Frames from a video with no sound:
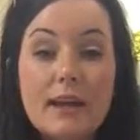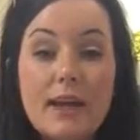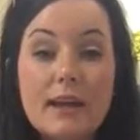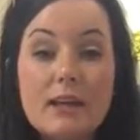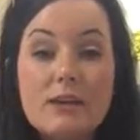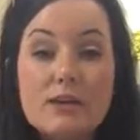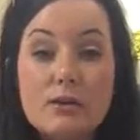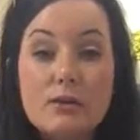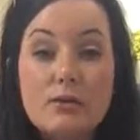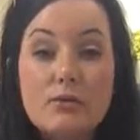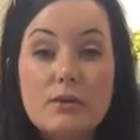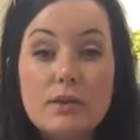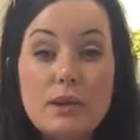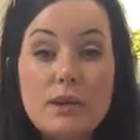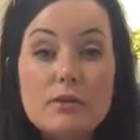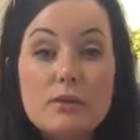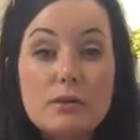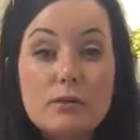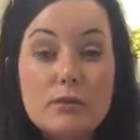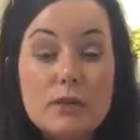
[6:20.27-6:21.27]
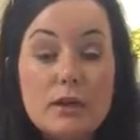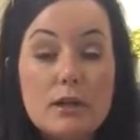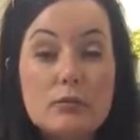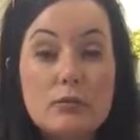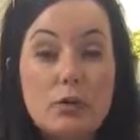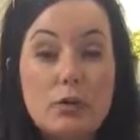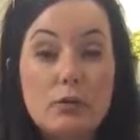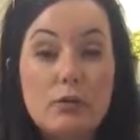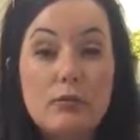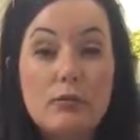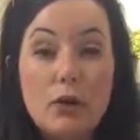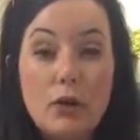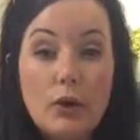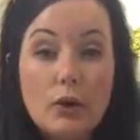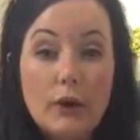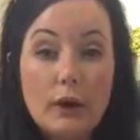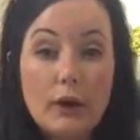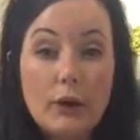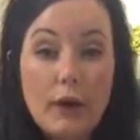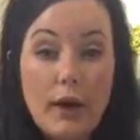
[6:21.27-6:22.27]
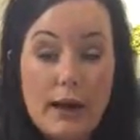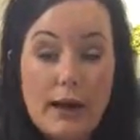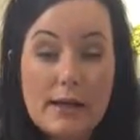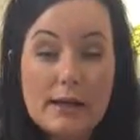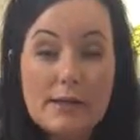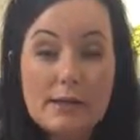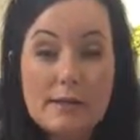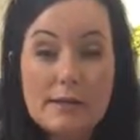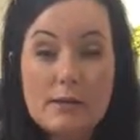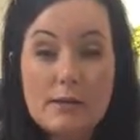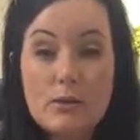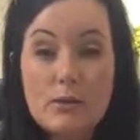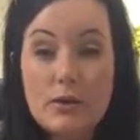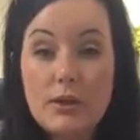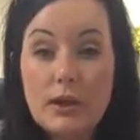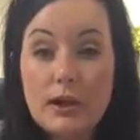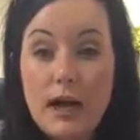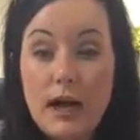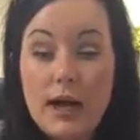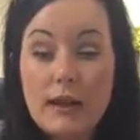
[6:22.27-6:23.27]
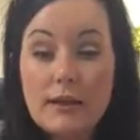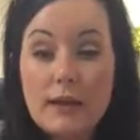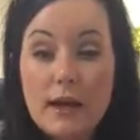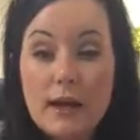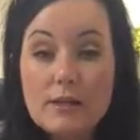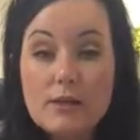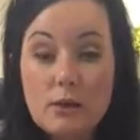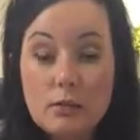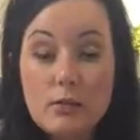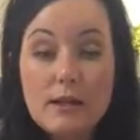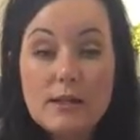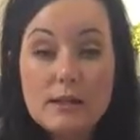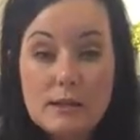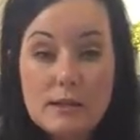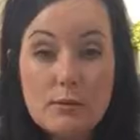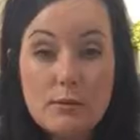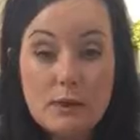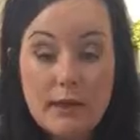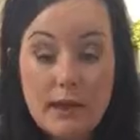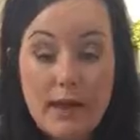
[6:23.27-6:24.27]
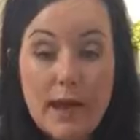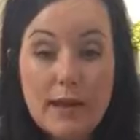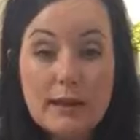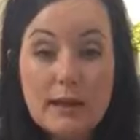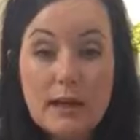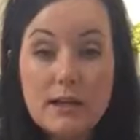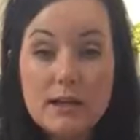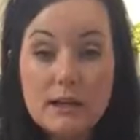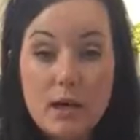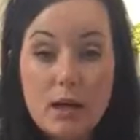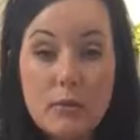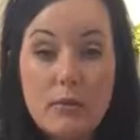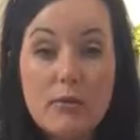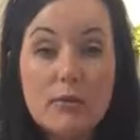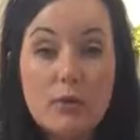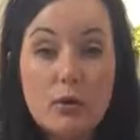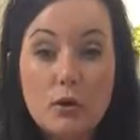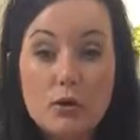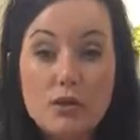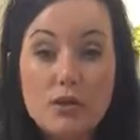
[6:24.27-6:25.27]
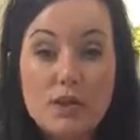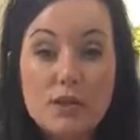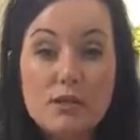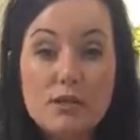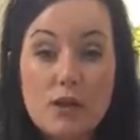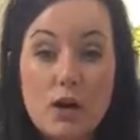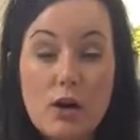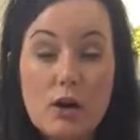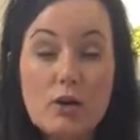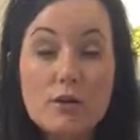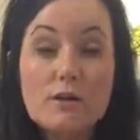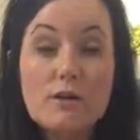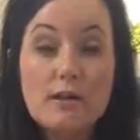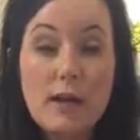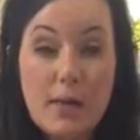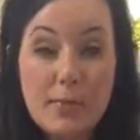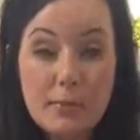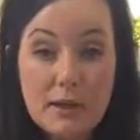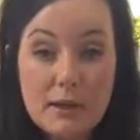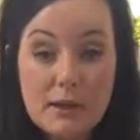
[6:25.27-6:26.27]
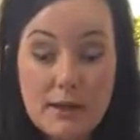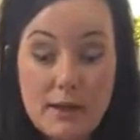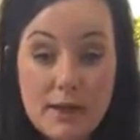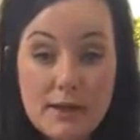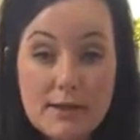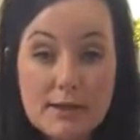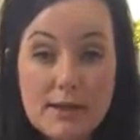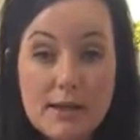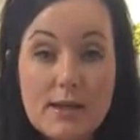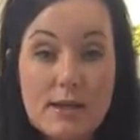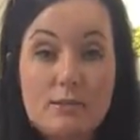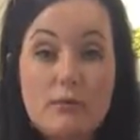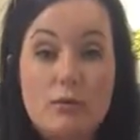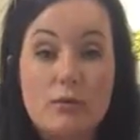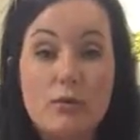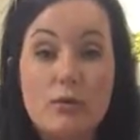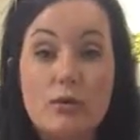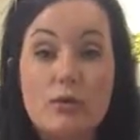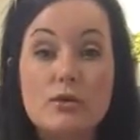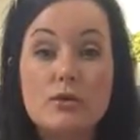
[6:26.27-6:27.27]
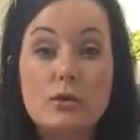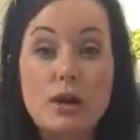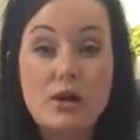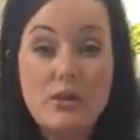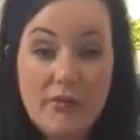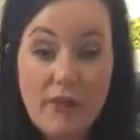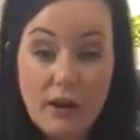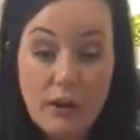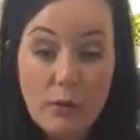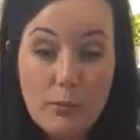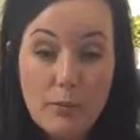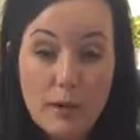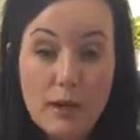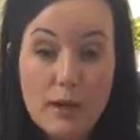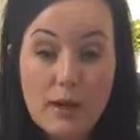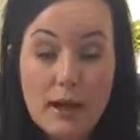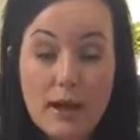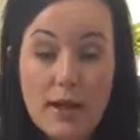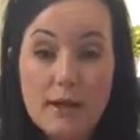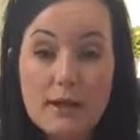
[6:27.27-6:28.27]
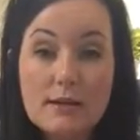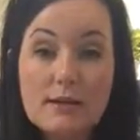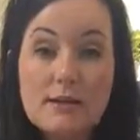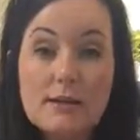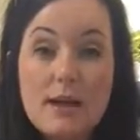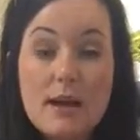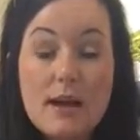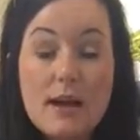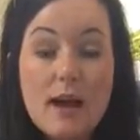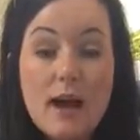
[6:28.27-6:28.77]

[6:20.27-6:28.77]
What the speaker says: And so you need to read the portfolio and ask to see what the guidelines, or read to see what the guidelines are before you just start slapping things in, before you start developing things.